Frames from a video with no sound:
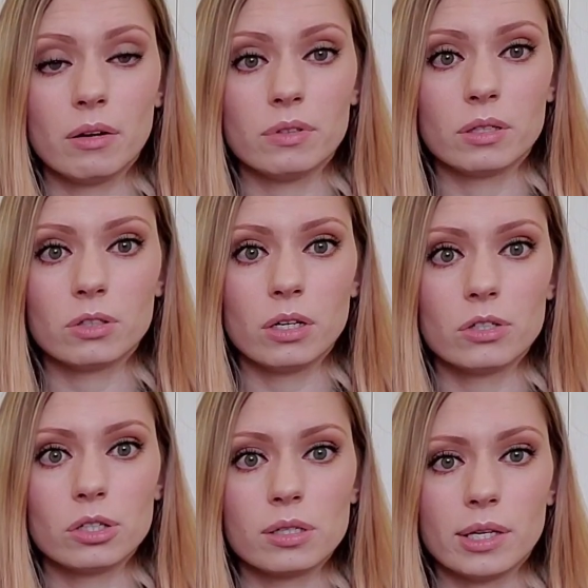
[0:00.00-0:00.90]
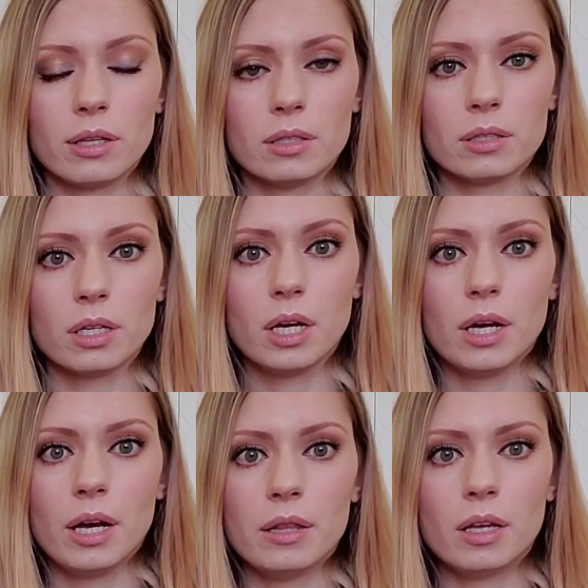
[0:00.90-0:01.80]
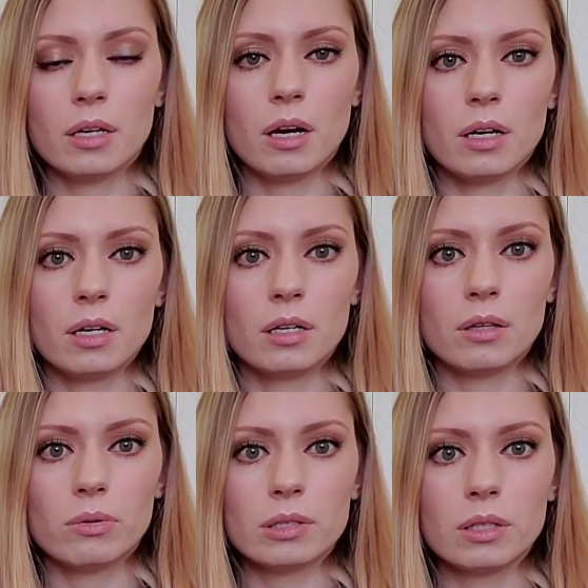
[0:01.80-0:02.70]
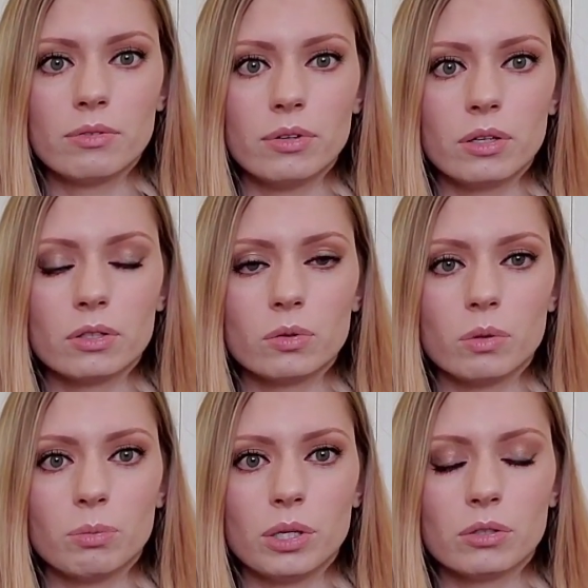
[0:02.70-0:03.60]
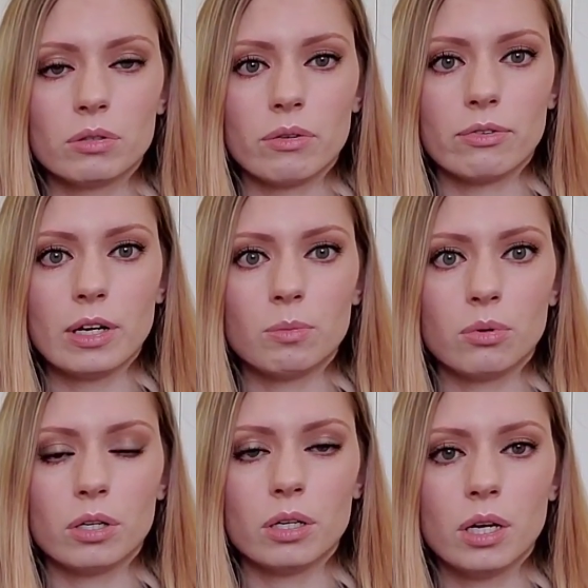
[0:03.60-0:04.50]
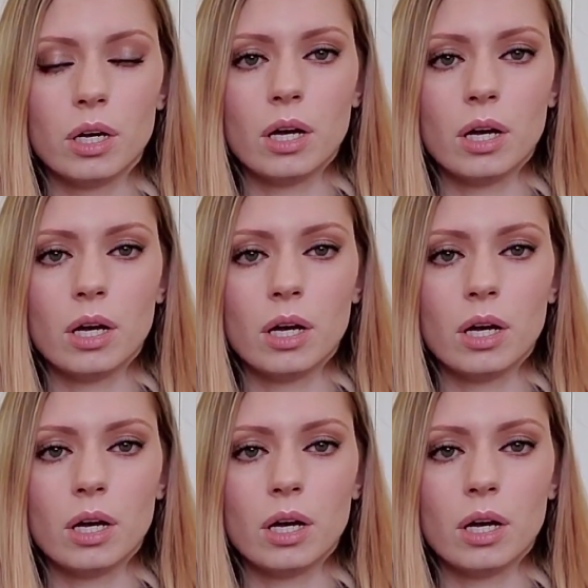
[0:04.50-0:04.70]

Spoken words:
of the guitar, just like this. And then the rest of the fingers you will bring to the fretboard